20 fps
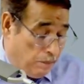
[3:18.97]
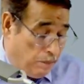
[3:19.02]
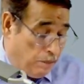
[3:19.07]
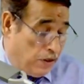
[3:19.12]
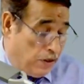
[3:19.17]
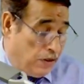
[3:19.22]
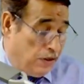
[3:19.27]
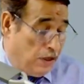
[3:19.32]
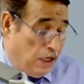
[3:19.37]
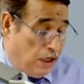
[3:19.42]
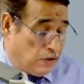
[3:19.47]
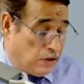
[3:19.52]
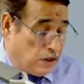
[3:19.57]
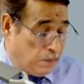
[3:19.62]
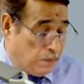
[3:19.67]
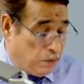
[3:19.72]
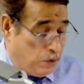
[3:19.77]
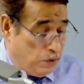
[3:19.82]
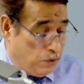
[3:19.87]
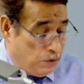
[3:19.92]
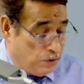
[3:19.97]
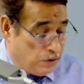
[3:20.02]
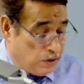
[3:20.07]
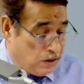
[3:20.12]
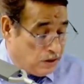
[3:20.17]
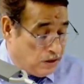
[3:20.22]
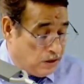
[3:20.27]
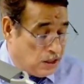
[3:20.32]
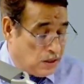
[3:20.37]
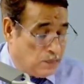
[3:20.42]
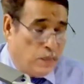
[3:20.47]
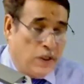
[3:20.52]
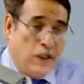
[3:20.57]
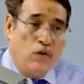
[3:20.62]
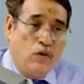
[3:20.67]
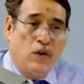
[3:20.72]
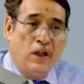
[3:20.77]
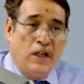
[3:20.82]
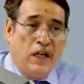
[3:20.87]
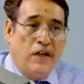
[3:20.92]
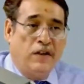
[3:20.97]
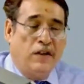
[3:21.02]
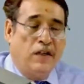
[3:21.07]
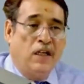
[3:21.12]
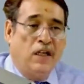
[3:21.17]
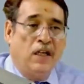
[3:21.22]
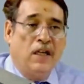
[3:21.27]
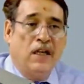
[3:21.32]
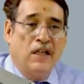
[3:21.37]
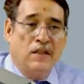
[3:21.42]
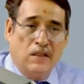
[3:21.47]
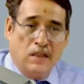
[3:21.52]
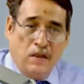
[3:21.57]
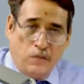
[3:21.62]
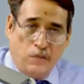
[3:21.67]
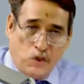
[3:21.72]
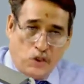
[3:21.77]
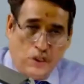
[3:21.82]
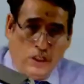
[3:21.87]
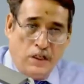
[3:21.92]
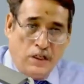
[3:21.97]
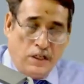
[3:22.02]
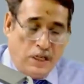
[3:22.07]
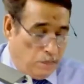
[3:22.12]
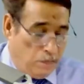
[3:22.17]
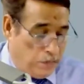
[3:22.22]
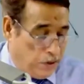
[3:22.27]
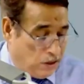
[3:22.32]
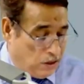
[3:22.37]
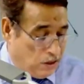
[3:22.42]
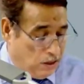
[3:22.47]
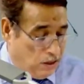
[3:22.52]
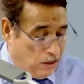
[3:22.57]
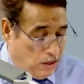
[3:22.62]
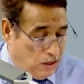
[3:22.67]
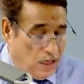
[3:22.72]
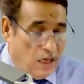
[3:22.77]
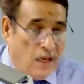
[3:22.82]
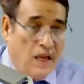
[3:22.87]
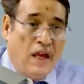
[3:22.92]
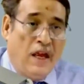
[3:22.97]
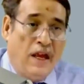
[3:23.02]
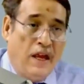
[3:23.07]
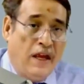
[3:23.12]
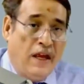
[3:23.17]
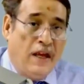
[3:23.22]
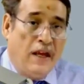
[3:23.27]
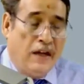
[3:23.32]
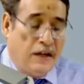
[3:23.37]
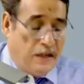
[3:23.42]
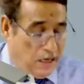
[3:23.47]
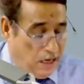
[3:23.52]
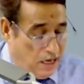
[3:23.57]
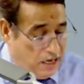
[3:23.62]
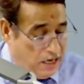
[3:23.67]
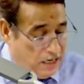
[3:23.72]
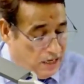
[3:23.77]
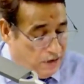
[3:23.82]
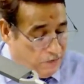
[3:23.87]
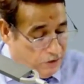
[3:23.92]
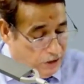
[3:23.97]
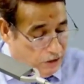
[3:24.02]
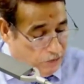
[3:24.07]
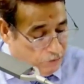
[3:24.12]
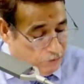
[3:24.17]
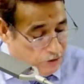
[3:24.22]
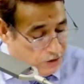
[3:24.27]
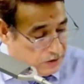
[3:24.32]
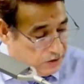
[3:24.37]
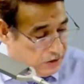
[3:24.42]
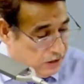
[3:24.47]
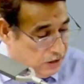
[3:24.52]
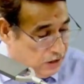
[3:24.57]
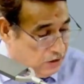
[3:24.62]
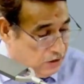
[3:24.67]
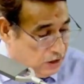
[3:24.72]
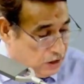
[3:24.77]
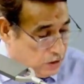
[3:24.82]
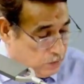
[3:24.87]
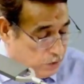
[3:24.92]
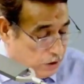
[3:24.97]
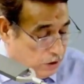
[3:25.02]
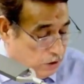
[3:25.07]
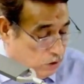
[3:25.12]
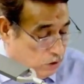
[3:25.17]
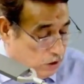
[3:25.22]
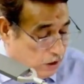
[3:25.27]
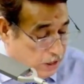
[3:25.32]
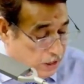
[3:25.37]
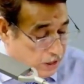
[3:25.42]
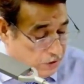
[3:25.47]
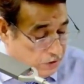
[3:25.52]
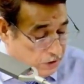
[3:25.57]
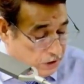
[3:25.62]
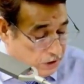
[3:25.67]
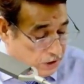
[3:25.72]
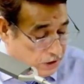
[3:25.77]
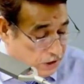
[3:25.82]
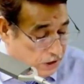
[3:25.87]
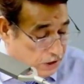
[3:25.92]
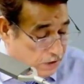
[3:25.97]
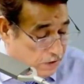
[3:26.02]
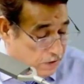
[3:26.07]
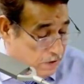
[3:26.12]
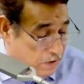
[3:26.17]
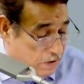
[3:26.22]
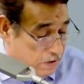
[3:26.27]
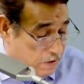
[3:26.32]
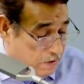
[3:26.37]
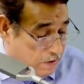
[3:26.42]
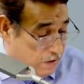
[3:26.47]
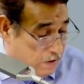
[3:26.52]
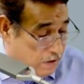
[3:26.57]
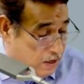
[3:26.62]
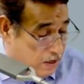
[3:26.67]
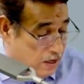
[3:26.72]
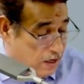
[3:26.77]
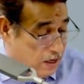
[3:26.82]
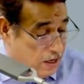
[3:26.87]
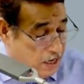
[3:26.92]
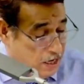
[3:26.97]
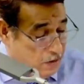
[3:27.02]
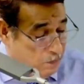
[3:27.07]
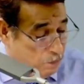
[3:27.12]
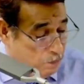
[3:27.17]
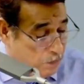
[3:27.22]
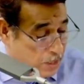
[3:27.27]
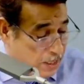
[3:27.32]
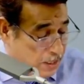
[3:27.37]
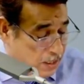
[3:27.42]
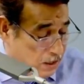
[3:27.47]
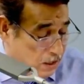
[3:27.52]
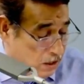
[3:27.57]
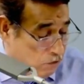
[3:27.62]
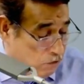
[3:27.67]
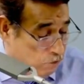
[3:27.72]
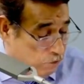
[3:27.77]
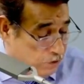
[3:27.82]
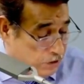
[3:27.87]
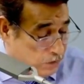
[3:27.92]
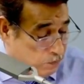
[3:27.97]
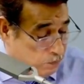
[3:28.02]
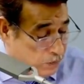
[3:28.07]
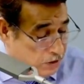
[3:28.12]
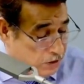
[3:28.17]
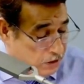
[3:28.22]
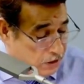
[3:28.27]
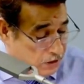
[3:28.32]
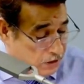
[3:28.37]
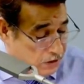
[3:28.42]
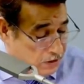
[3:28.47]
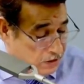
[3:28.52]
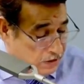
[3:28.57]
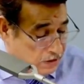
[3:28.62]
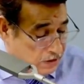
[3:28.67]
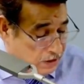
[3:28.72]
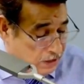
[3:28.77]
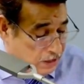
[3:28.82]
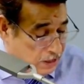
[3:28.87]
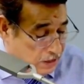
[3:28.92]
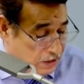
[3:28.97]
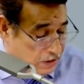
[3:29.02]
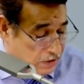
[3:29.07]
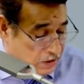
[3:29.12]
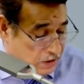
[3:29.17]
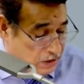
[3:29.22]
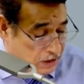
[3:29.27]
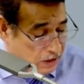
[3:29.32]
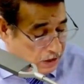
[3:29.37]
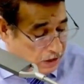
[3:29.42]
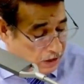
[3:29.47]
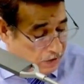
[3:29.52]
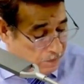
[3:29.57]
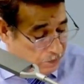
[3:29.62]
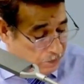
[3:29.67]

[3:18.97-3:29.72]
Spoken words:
Now suppose this particular entity has some share capital and I have invested in this particular entity, and my investment is, let us say,